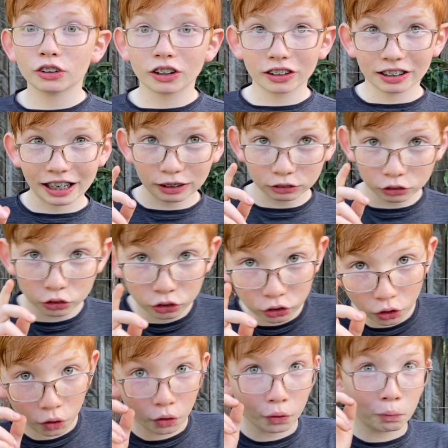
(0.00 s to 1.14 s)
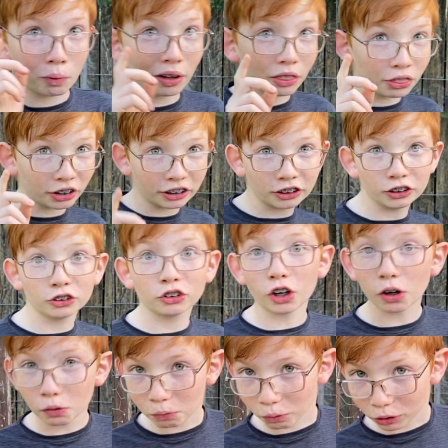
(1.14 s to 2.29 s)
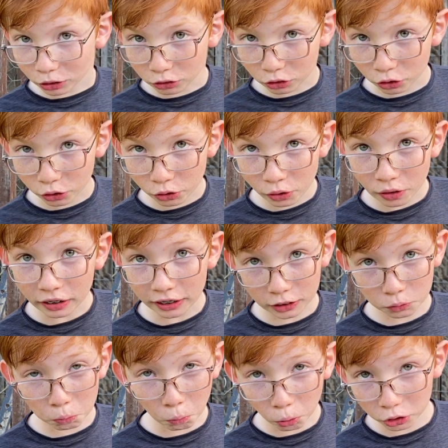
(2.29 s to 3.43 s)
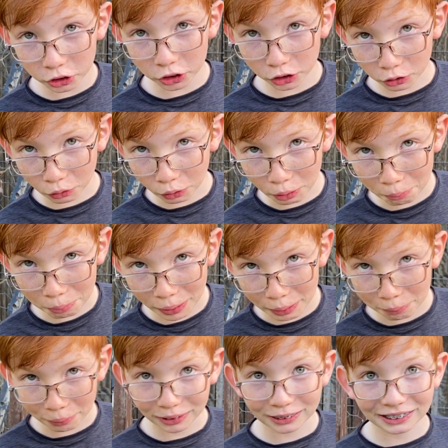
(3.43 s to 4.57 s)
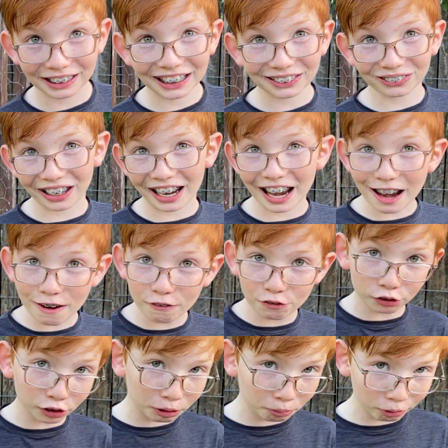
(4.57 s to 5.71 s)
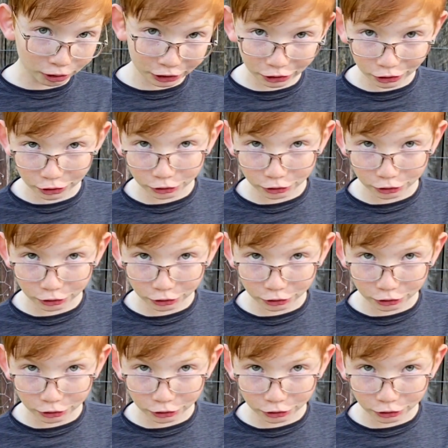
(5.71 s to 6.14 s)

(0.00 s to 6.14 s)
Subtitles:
Now, the one thing you don't want to do is water your toilet paper, because that's where everybody goes